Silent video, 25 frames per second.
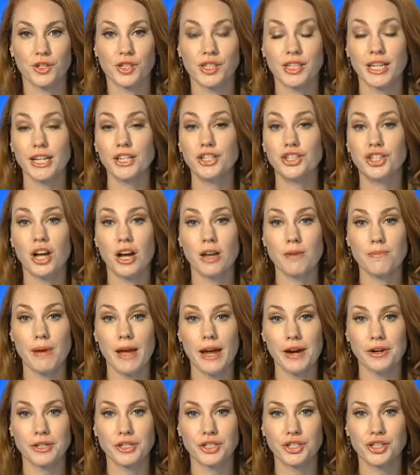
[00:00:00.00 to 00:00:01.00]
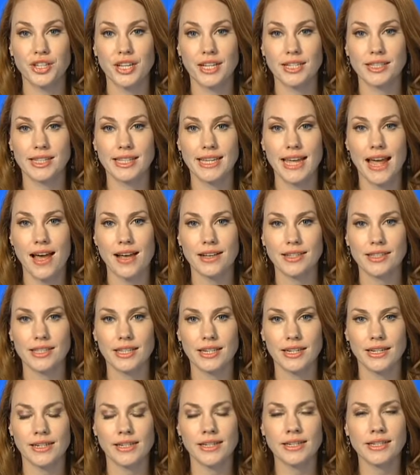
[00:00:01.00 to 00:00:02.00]
for St. John Parish says the
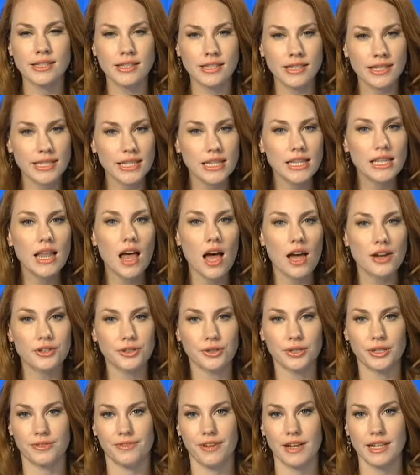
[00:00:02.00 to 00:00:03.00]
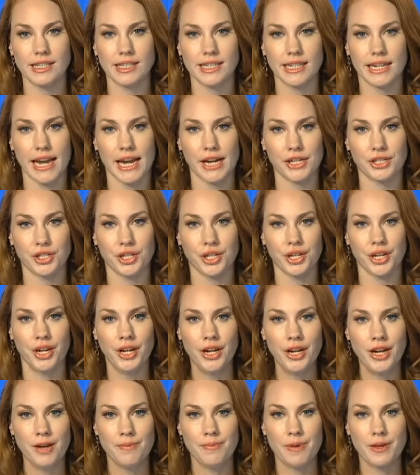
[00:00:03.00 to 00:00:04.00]
accident is still under investigation,
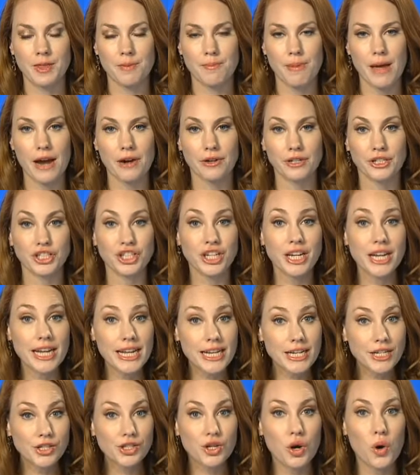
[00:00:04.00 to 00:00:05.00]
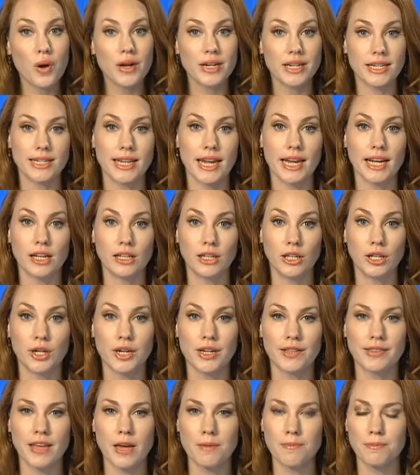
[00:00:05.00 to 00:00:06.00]
but the parish is going to take a look
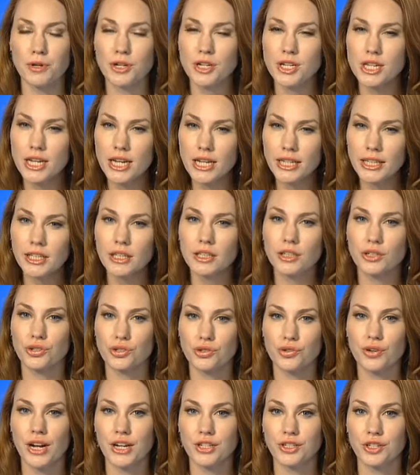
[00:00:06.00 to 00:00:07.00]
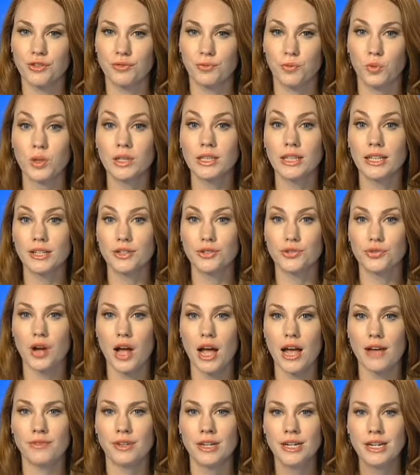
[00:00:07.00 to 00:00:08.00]
at that particular stretch of Woodland
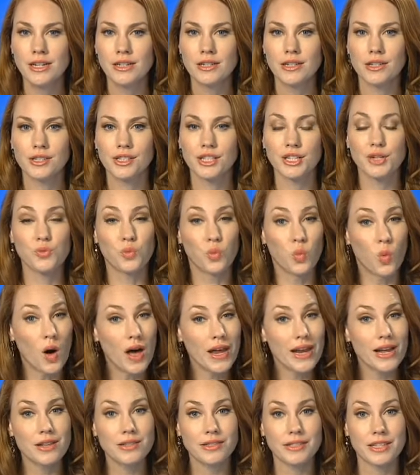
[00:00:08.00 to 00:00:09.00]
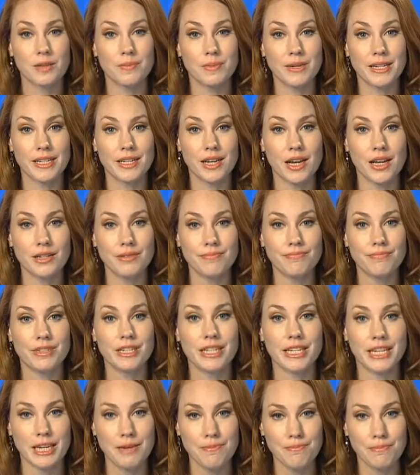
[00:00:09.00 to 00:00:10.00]
Drive to see what else could be done to
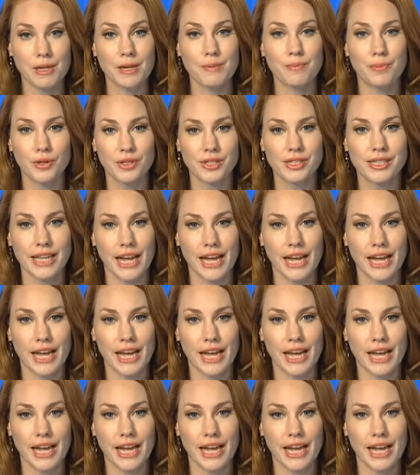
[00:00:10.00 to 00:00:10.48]
keep people